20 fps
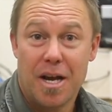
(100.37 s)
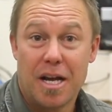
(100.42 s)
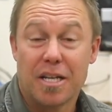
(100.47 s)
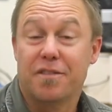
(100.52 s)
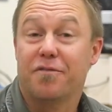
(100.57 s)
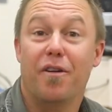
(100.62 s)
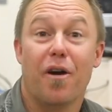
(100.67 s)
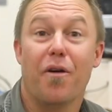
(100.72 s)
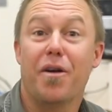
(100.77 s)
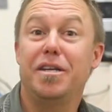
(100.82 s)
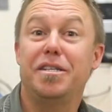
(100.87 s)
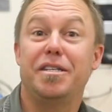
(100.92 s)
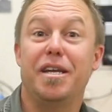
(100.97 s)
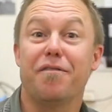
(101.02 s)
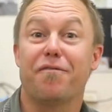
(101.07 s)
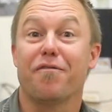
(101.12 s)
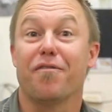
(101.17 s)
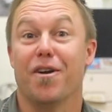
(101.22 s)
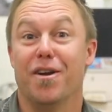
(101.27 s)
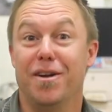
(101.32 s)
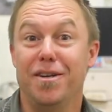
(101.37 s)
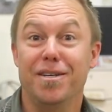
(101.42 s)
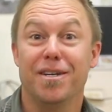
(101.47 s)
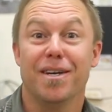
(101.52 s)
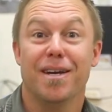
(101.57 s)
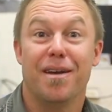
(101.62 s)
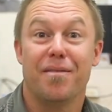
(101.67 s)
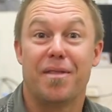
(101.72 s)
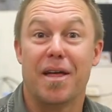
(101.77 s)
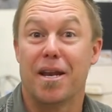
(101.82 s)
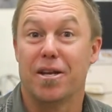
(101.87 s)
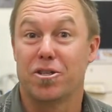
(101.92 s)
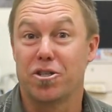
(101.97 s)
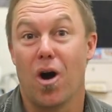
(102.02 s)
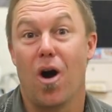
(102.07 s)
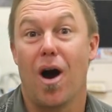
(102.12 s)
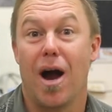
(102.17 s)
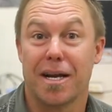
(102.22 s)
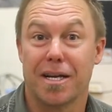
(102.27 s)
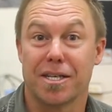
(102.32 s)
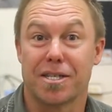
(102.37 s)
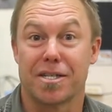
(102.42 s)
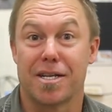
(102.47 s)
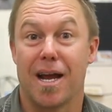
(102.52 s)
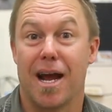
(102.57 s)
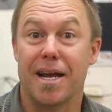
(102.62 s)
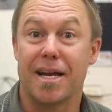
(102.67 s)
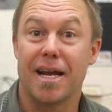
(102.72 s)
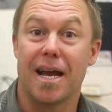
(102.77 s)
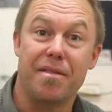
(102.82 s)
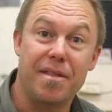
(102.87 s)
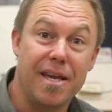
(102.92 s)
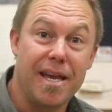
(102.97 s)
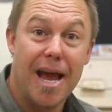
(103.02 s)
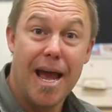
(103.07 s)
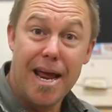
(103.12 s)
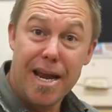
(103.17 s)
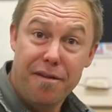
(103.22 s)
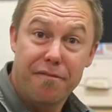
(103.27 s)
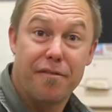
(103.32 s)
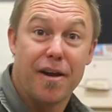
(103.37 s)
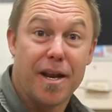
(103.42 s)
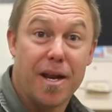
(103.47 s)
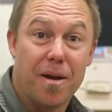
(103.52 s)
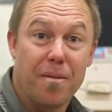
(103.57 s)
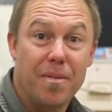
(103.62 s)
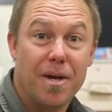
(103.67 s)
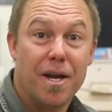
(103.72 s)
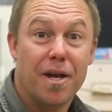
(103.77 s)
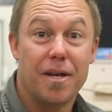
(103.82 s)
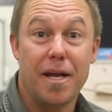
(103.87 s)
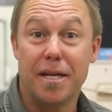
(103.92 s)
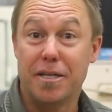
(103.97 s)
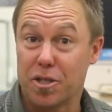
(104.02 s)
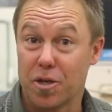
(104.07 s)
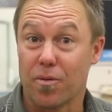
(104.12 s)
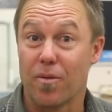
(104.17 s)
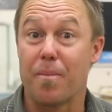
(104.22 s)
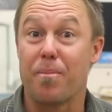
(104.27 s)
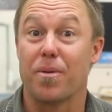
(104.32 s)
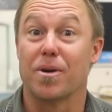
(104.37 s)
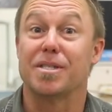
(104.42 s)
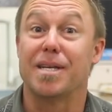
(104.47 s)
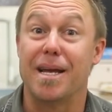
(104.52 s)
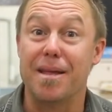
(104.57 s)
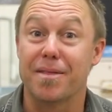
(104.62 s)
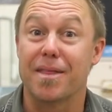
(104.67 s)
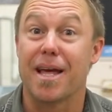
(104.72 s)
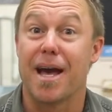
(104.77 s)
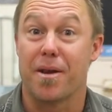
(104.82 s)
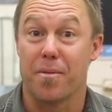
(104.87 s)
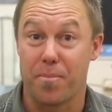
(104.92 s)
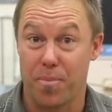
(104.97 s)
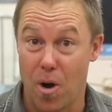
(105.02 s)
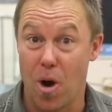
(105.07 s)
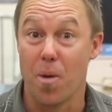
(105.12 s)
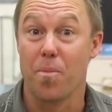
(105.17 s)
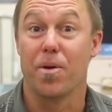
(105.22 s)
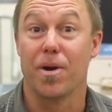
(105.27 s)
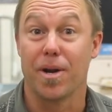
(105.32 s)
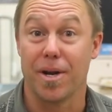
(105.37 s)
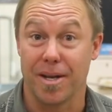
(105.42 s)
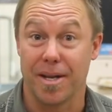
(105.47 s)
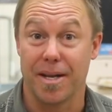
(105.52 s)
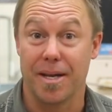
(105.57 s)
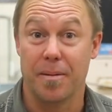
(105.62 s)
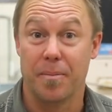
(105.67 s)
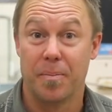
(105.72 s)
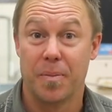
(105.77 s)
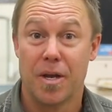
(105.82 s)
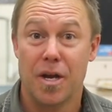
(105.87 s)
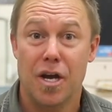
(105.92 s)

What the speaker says: It's very different than a tiger snake, and the antivenom needs to represent that appropriately.